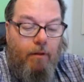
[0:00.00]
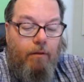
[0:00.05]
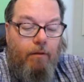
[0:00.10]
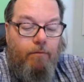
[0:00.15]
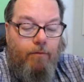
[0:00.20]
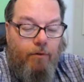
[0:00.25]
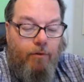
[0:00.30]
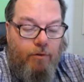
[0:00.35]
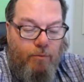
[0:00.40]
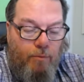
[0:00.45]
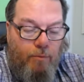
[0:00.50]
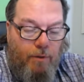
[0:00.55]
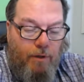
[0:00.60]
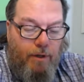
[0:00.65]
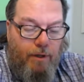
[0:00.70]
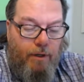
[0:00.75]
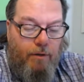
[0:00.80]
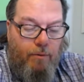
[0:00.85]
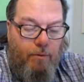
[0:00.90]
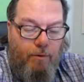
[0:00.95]
first
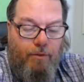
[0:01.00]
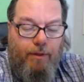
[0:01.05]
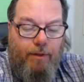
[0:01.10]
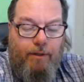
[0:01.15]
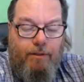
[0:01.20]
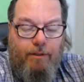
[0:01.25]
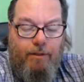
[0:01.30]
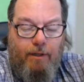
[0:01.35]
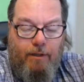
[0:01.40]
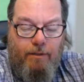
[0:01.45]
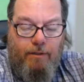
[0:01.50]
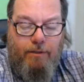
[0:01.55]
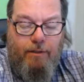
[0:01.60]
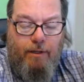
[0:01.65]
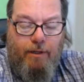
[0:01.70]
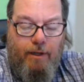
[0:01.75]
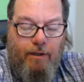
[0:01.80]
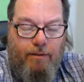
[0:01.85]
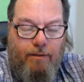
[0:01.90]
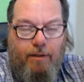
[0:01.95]
one in northeast
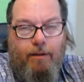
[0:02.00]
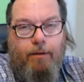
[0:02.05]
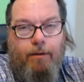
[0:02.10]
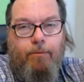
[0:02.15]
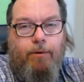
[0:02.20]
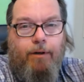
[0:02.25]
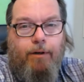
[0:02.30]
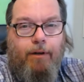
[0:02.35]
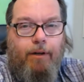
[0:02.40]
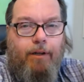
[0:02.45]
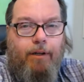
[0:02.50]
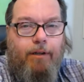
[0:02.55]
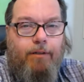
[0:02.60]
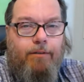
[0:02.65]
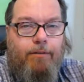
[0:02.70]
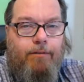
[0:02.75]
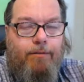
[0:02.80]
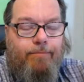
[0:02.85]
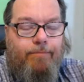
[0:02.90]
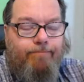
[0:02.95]
Tennessee, I'll tell you what it
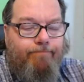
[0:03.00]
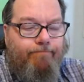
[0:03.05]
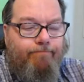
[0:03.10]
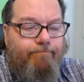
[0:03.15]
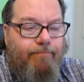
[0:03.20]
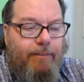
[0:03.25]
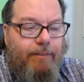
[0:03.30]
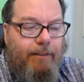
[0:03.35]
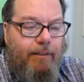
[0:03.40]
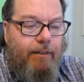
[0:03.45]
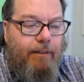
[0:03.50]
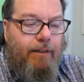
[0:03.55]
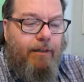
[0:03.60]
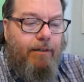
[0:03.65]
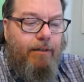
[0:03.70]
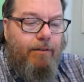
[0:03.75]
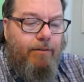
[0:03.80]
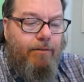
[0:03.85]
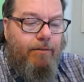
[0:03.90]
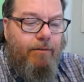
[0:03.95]
is. It
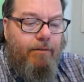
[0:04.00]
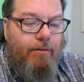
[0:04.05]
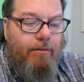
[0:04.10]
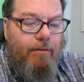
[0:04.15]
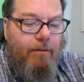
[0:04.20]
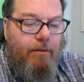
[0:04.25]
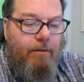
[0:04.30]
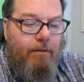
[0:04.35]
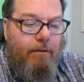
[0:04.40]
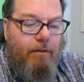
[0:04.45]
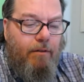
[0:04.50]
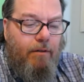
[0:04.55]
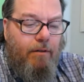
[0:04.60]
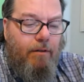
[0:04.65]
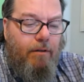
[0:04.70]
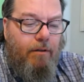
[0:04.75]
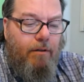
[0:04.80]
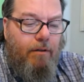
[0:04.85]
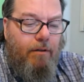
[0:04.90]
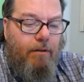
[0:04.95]
is
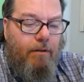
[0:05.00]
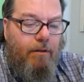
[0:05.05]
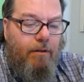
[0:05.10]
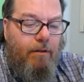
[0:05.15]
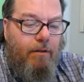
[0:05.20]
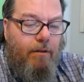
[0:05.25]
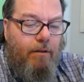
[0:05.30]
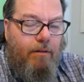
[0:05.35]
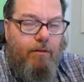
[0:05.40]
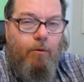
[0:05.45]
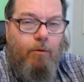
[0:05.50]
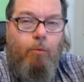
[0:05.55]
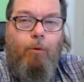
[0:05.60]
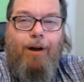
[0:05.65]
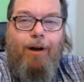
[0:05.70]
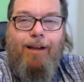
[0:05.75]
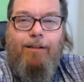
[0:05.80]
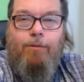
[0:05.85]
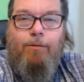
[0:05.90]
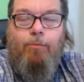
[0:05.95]
the
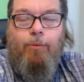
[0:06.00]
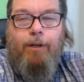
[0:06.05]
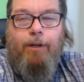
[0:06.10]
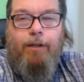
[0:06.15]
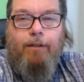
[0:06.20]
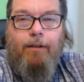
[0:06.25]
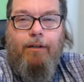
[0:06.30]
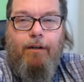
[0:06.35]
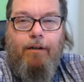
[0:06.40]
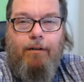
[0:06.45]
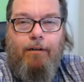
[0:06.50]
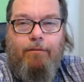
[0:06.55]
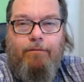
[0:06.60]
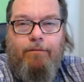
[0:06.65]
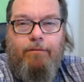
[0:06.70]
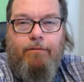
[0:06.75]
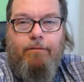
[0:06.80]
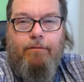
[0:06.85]
white-winged dove.